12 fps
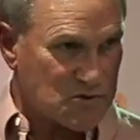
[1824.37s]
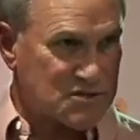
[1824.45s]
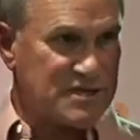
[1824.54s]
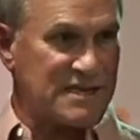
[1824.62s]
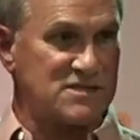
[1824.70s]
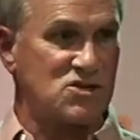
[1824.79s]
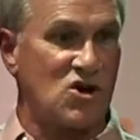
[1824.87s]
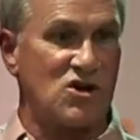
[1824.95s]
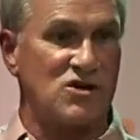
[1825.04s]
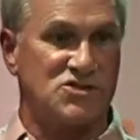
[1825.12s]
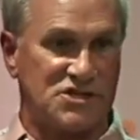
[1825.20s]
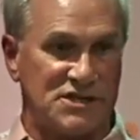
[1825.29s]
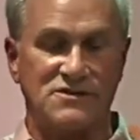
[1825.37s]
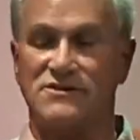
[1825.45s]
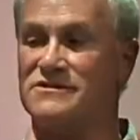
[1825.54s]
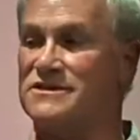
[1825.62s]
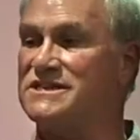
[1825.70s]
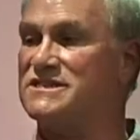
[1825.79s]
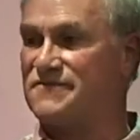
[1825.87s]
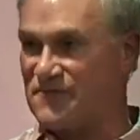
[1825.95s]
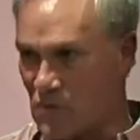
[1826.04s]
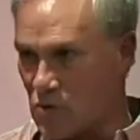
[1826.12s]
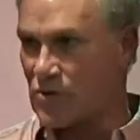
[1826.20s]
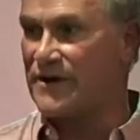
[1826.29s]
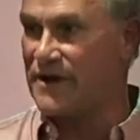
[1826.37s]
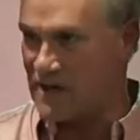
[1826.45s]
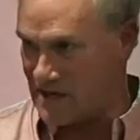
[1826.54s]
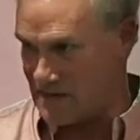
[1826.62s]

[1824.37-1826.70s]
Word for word: that's called gender dysphoria.